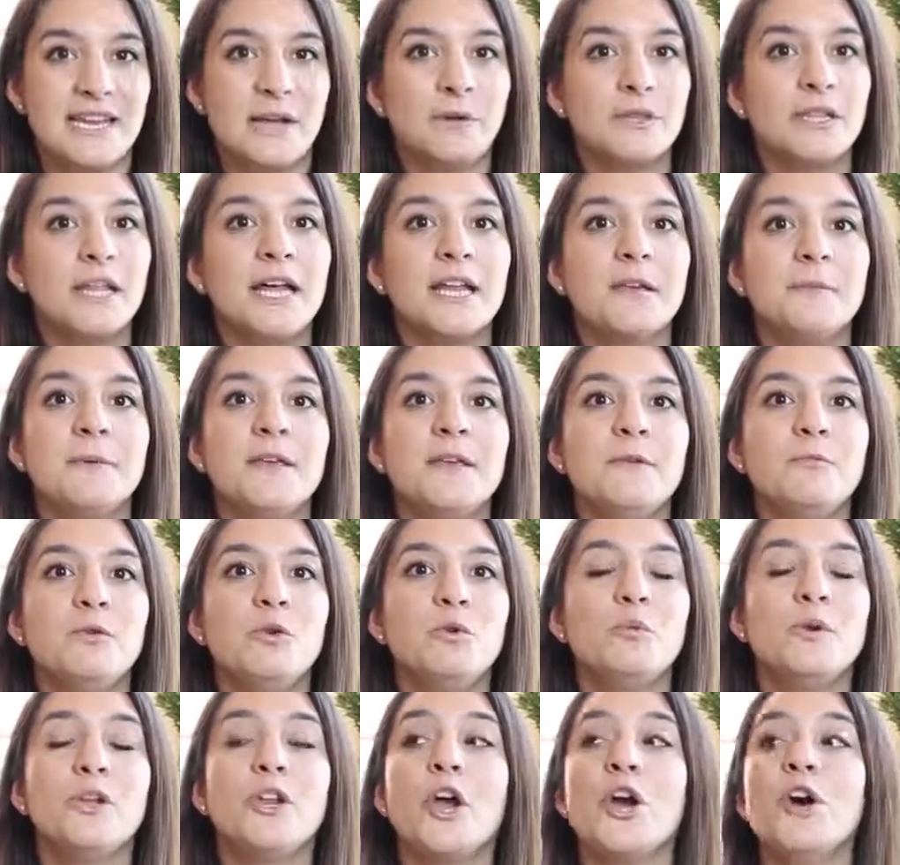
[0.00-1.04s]
Now, a lot of
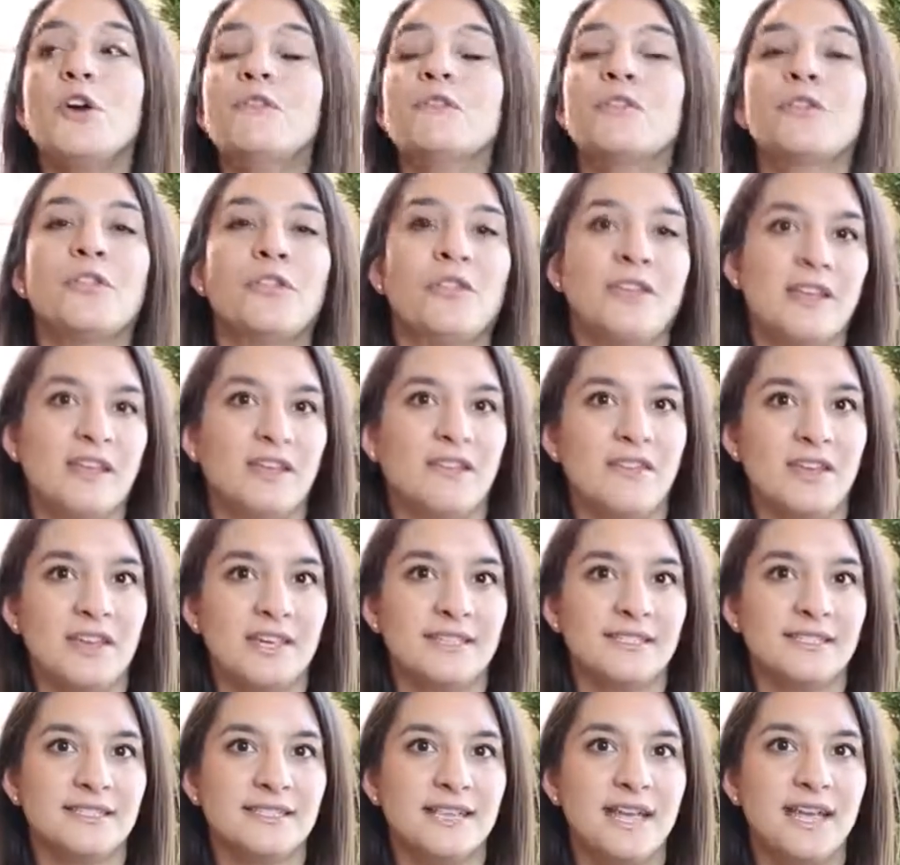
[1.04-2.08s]
people would overthink
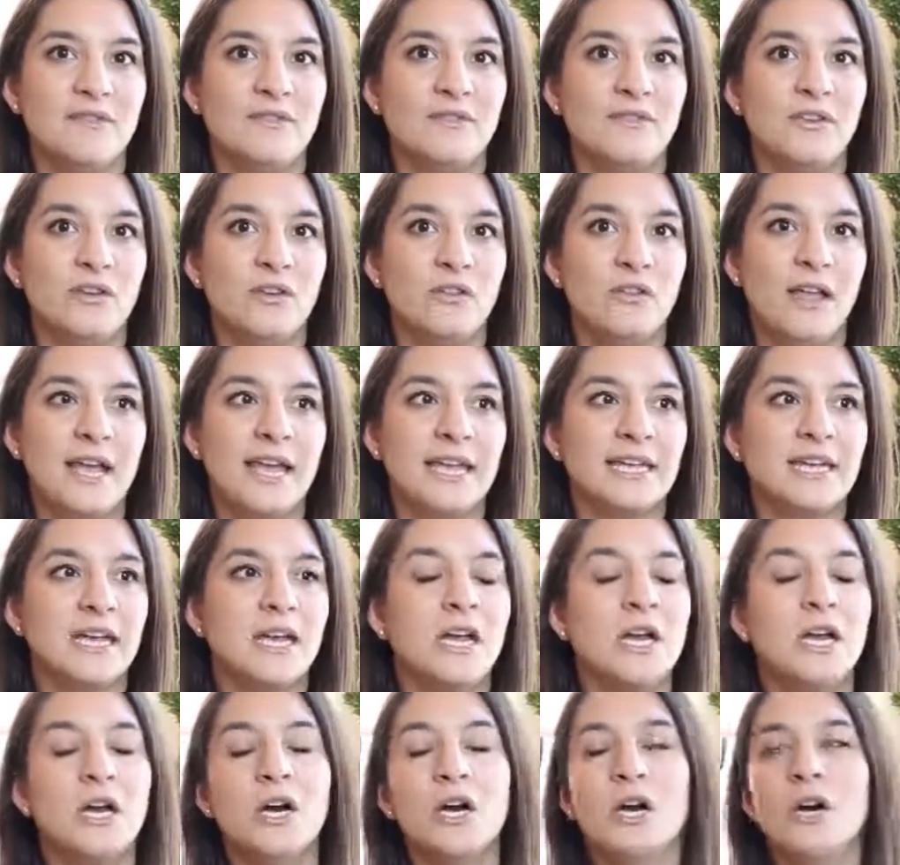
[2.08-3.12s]
this and feel like,
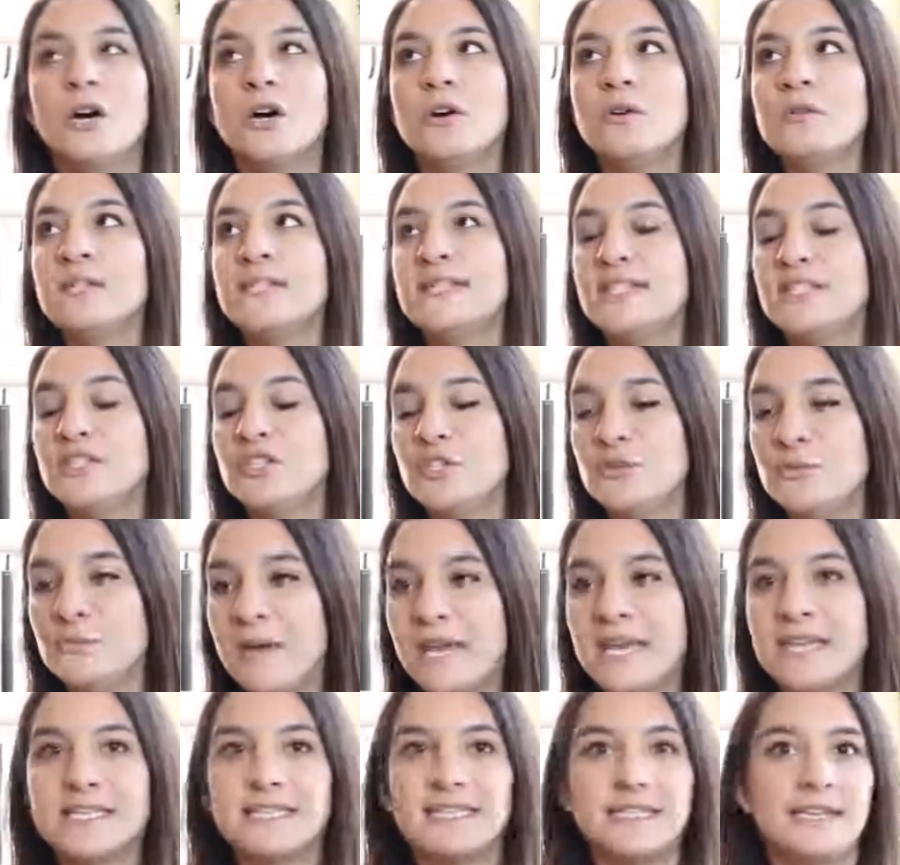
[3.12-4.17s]
oh, is it too
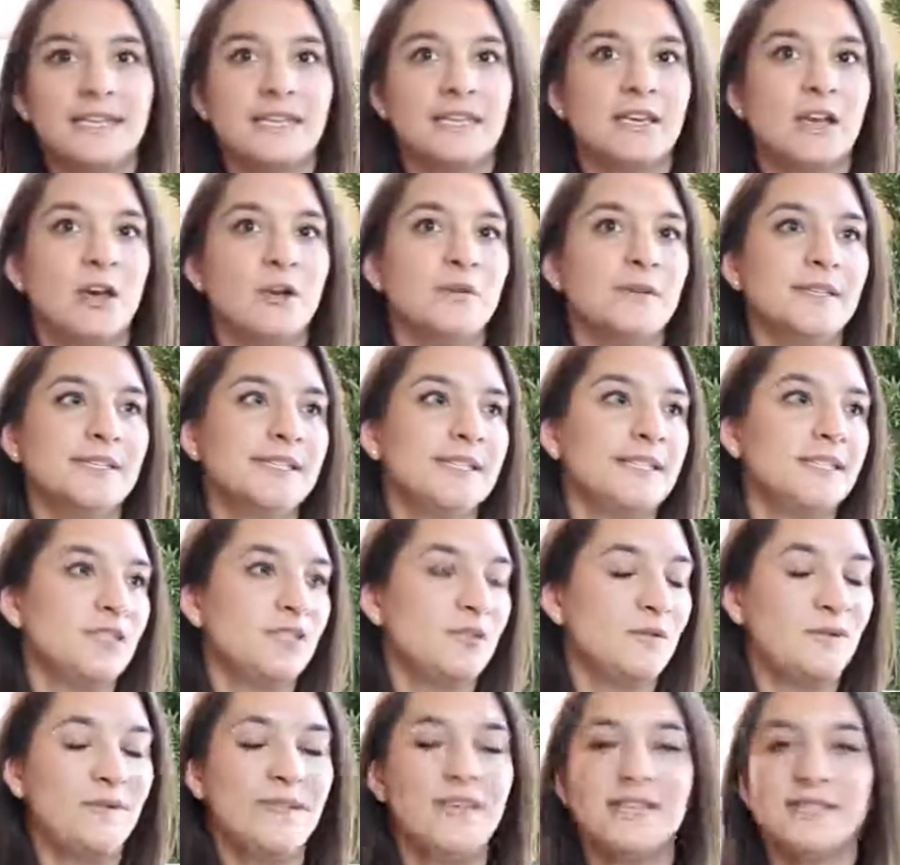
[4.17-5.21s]
basic? Oh, is it
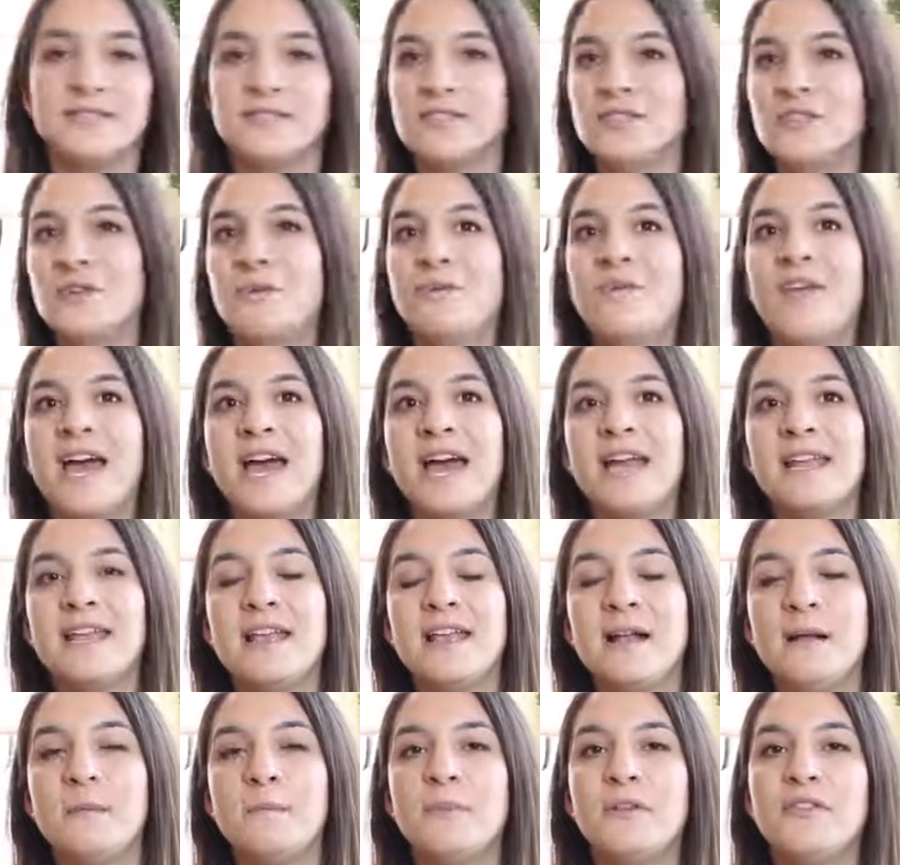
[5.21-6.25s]
too this, too that?
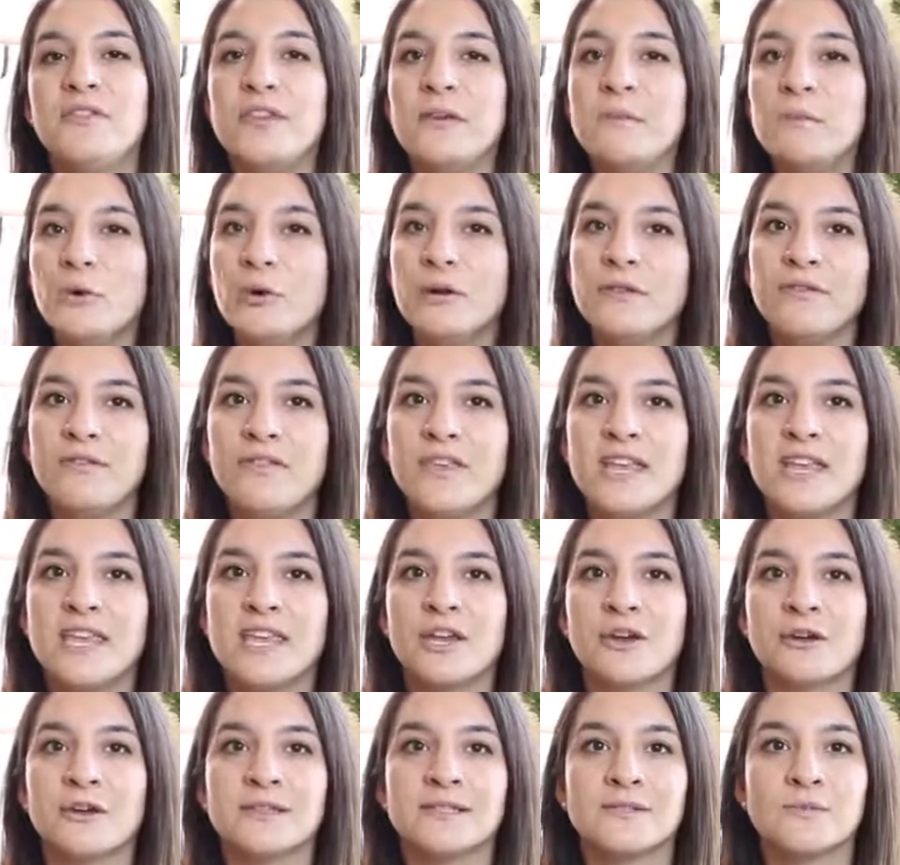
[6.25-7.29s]
But the important thing
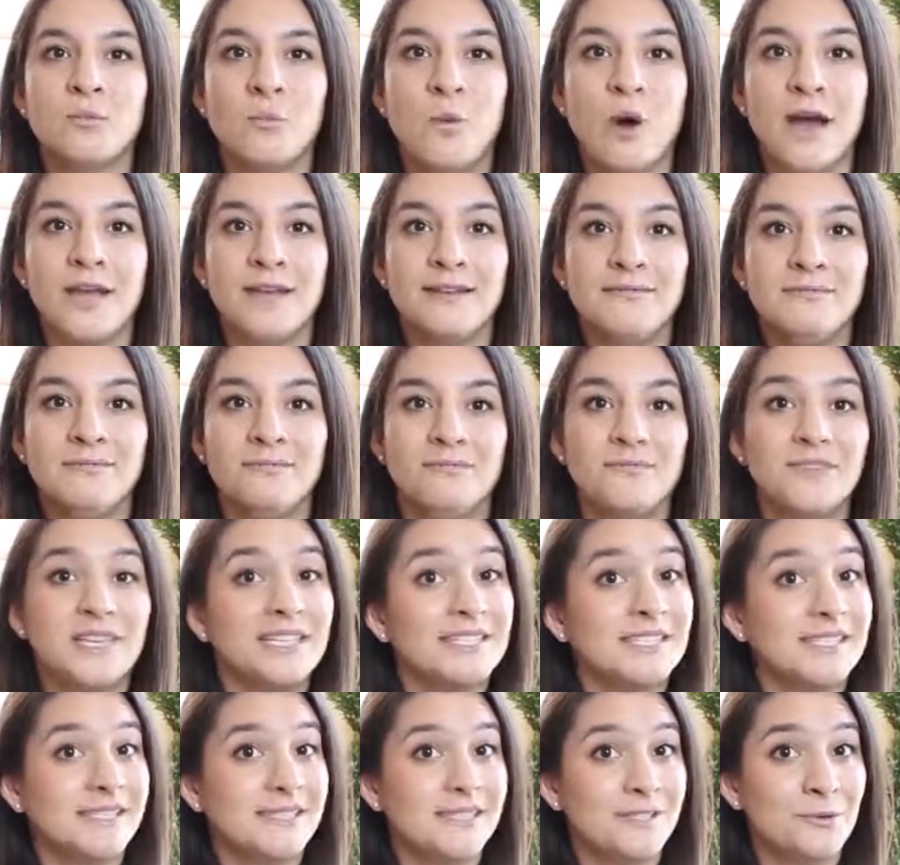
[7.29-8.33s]
here is, one,
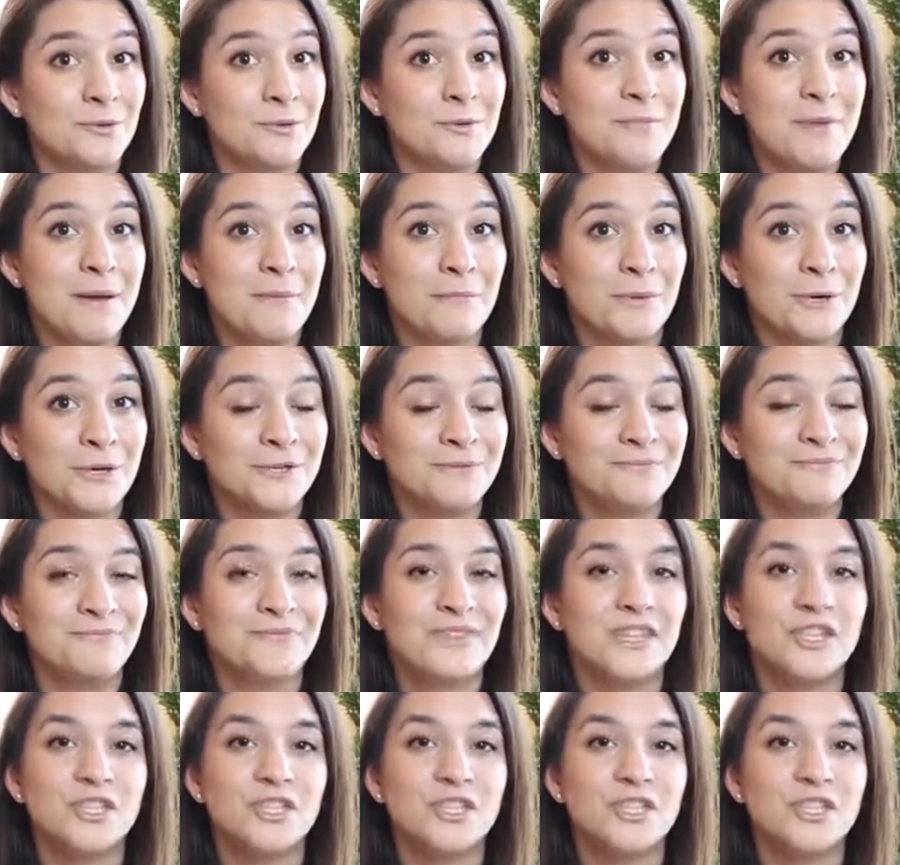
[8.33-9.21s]
it's easy to remember.